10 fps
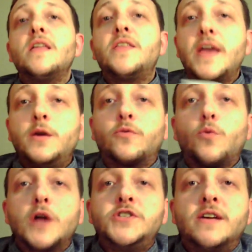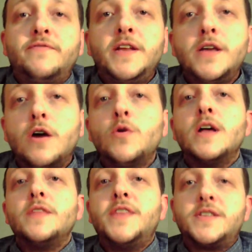thank you for watching our video.
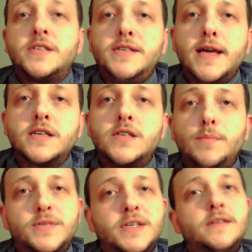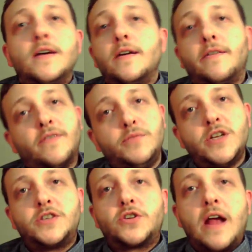This is Nick Simpson from
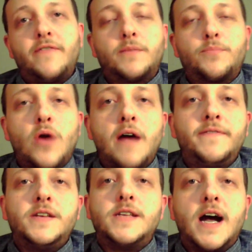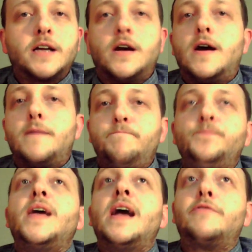JustTrafficProfit.com.
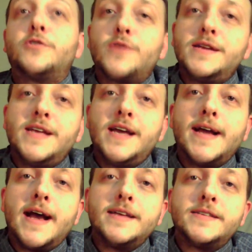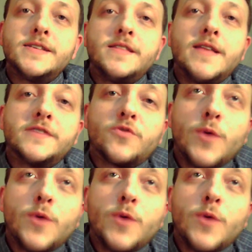Have a great day, guys. Thanks for